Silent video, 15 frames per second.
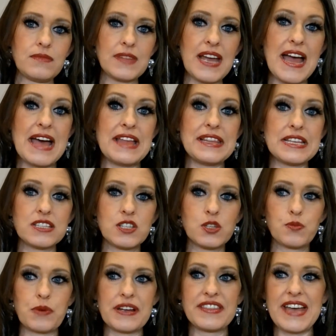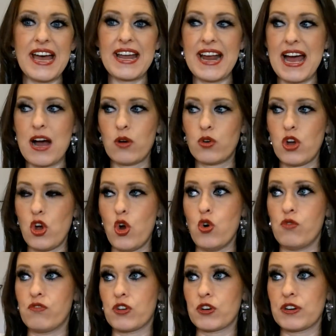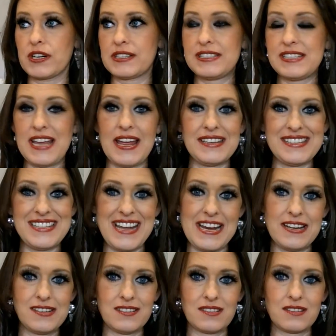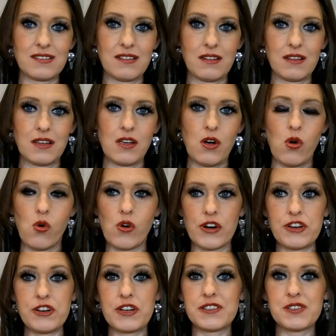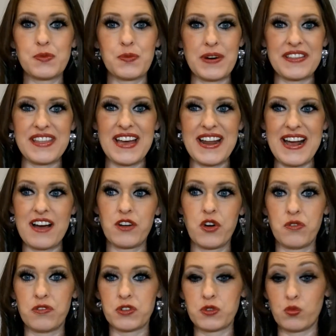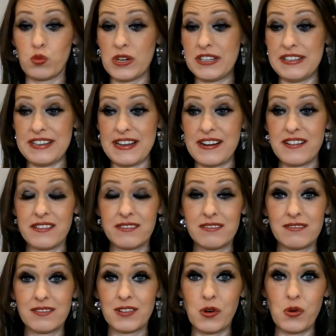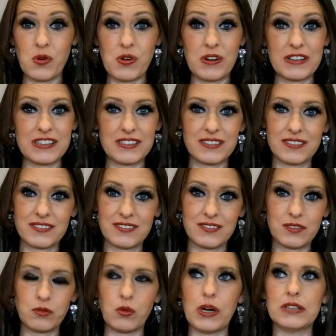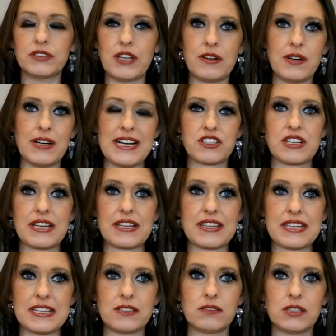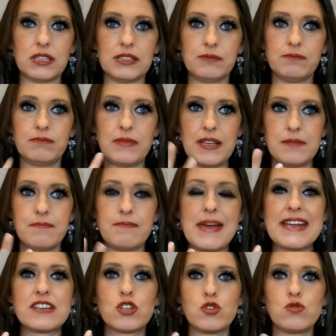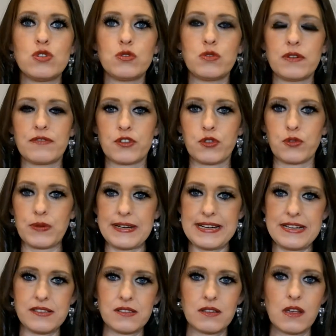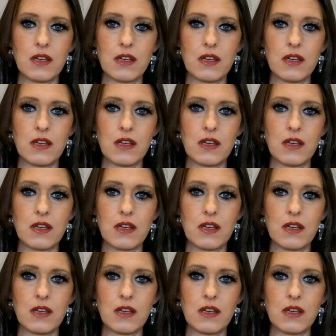and then spread that out over 10 days. Or you can spread that out over 1 day. Or, well, no, actually I think it makes you do it for 3 days